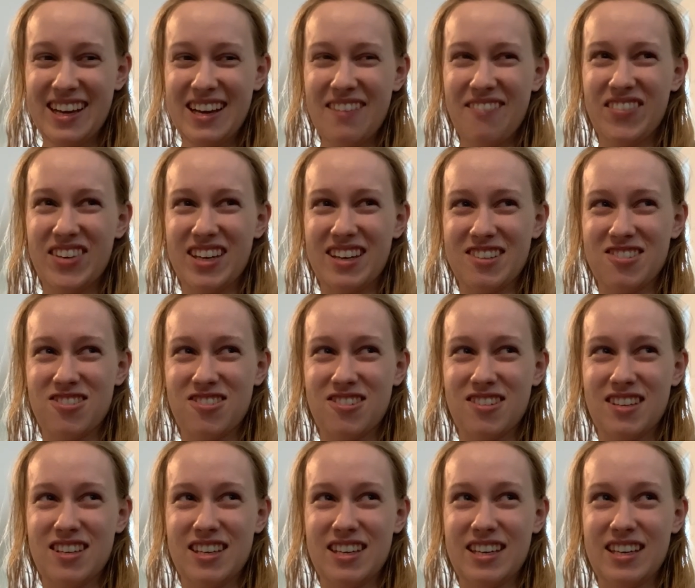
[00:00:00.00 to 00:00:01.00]
because
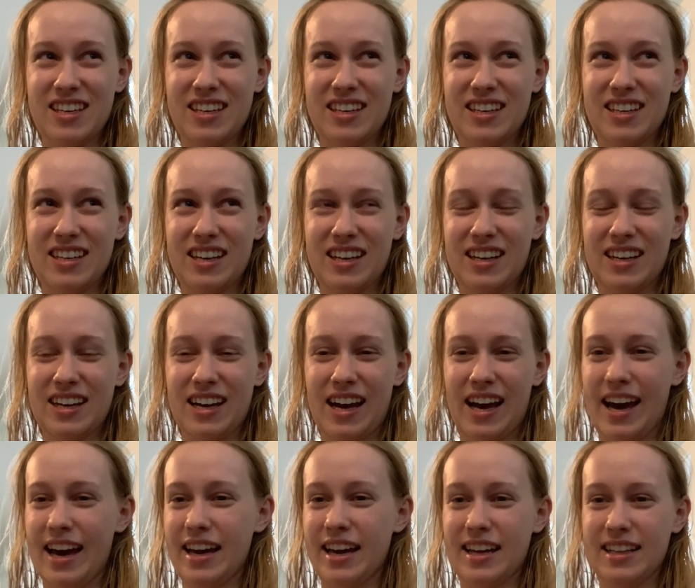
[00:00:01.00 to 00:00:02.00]

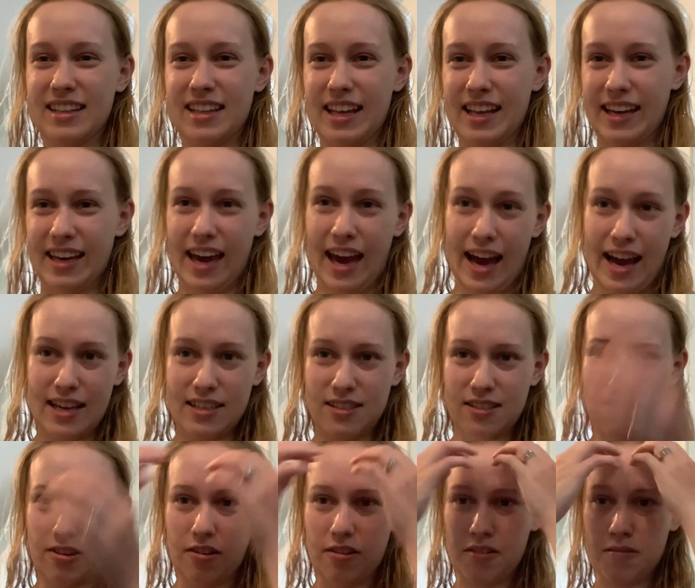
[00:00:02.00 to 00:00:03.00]
I had like
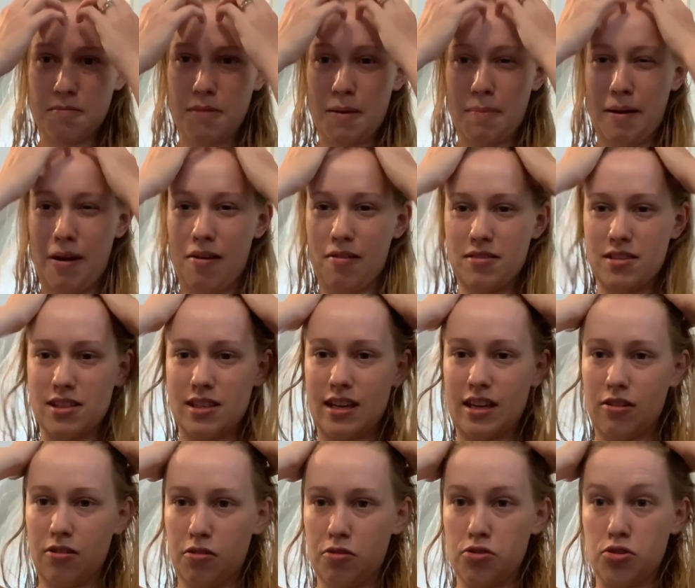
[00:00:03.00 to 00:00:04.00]
asked my parents to
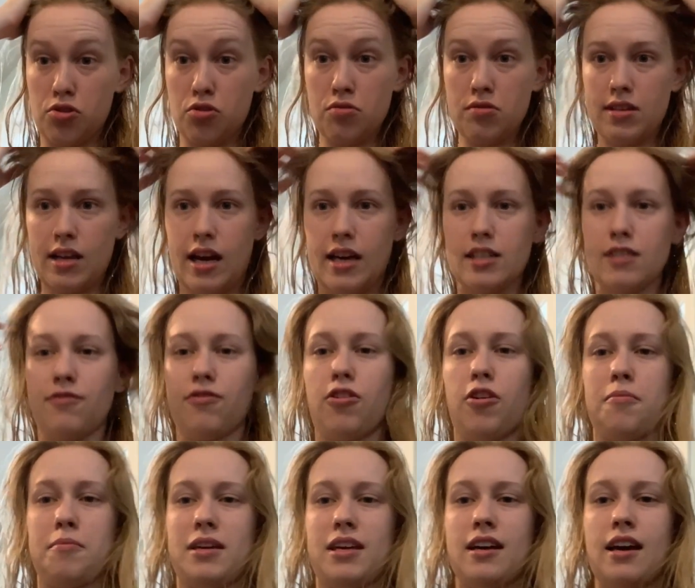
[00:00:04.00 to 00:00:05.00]
get her shoe size for
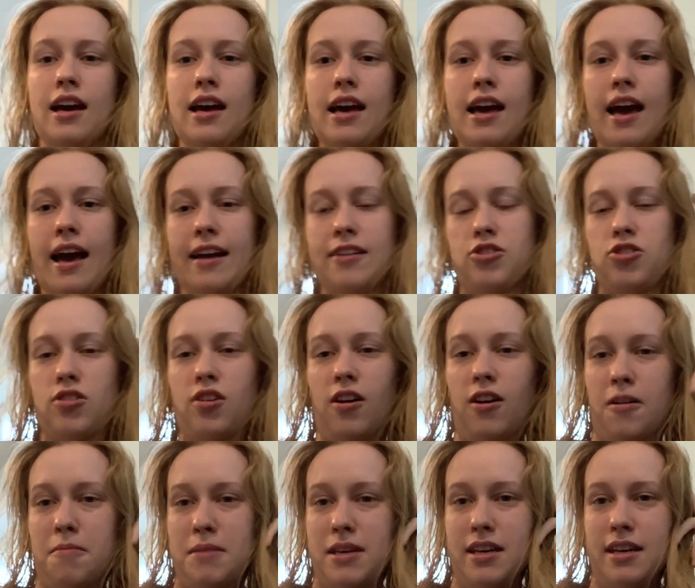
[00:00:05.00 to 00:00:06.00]
me, and she
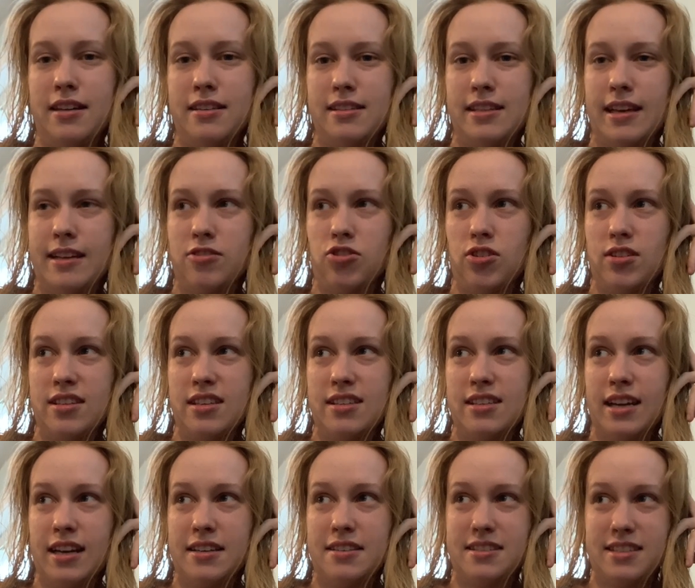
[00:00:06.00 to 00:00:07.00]
called me and said she's a
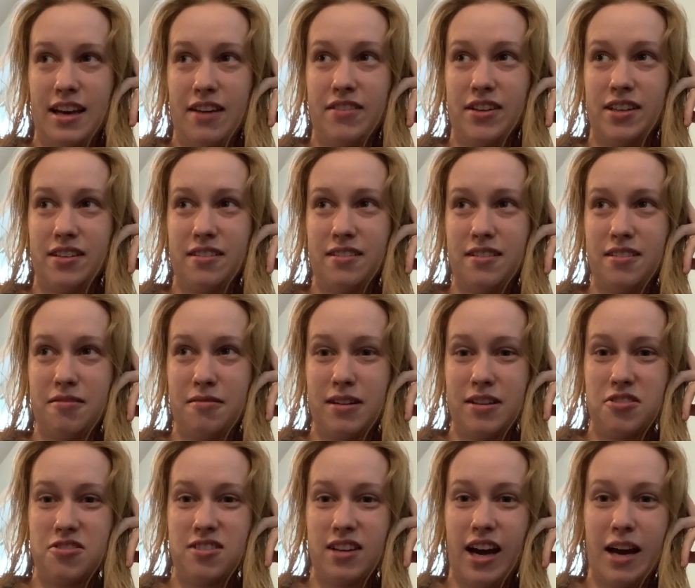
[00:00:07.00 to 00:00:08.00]
size 7,
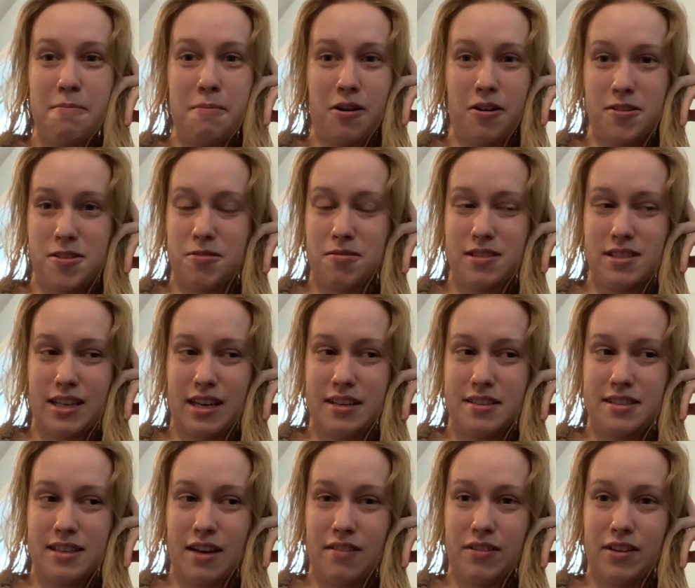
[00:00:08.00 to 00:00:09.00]
which I'm also a size
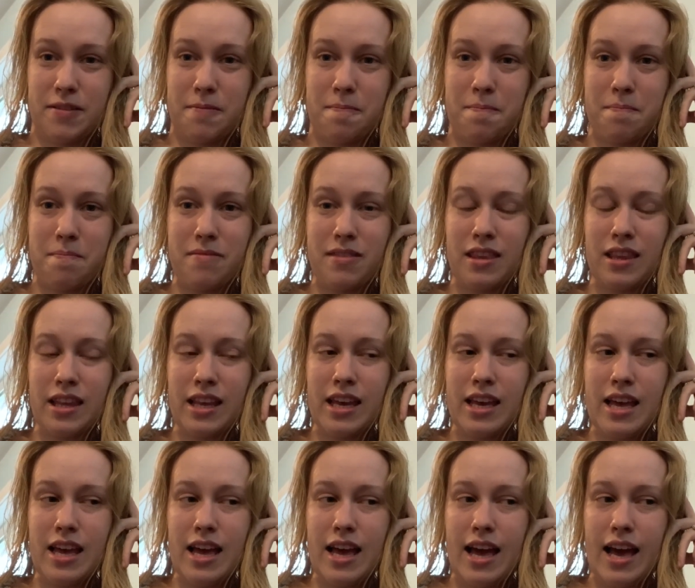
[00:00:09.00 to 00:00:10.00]
7.
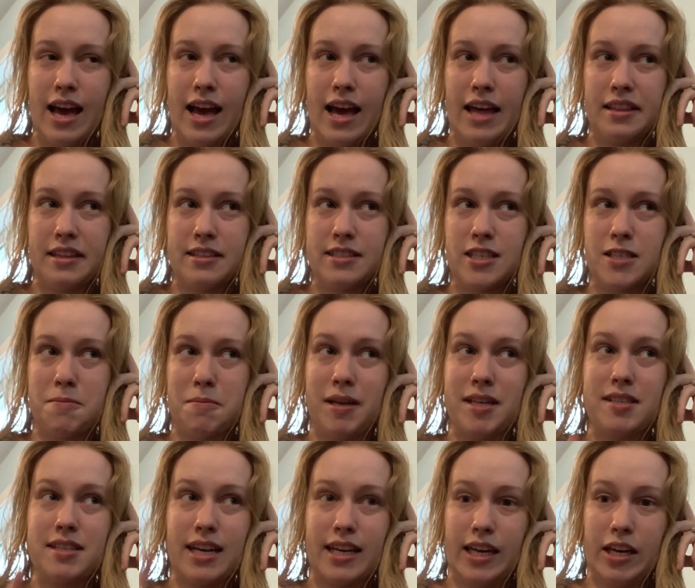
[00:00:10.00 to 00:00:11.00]
And this is my
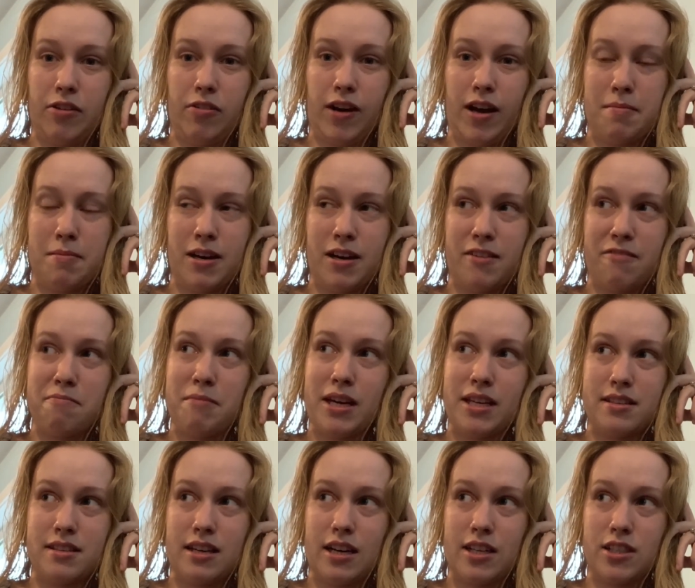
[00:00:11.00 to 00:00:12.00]
second grandma I
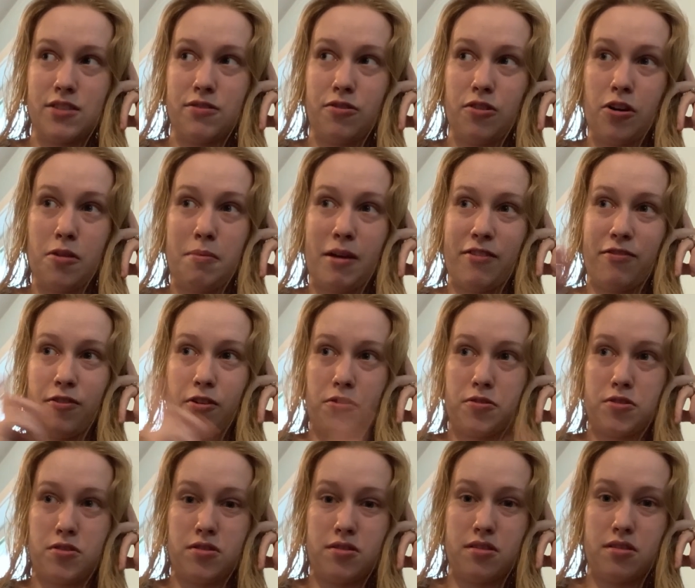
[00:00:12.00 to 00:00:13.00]
made socks for. My
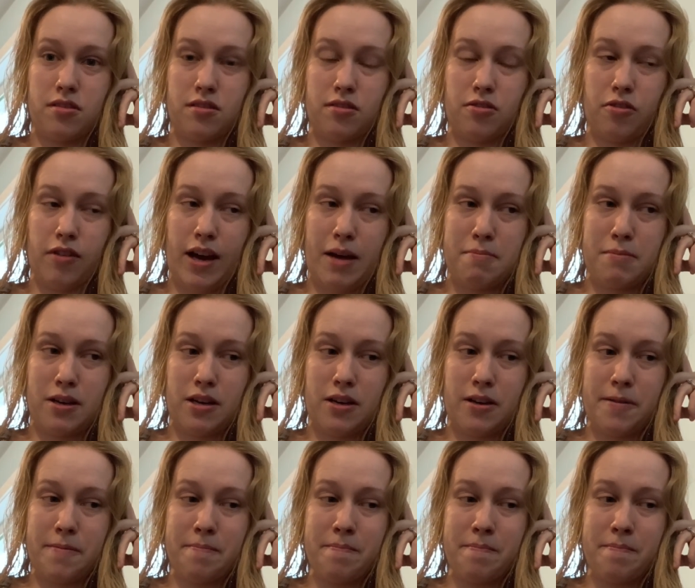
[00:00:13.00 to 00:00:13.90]
first grandma,